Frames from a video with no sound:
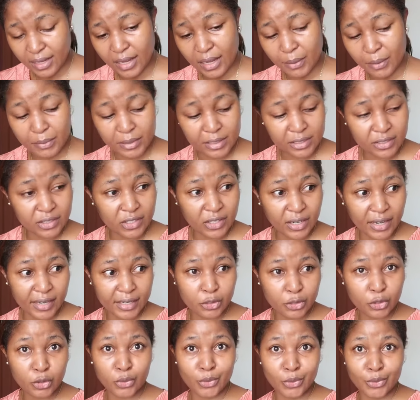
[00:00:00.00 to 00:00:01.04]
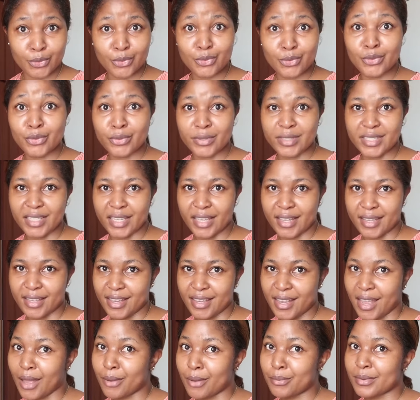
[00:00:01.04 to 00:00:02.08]
I will try to today.
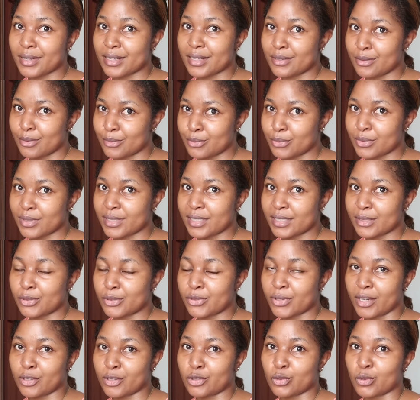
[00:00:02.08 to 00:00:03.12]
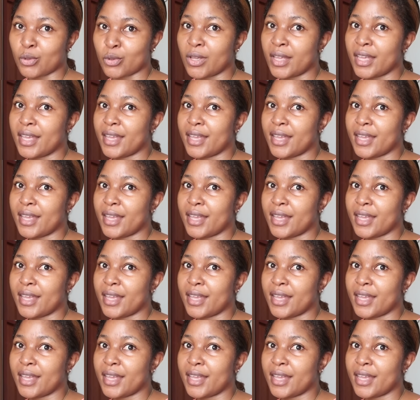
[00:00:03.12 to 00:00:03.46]
I will really try to.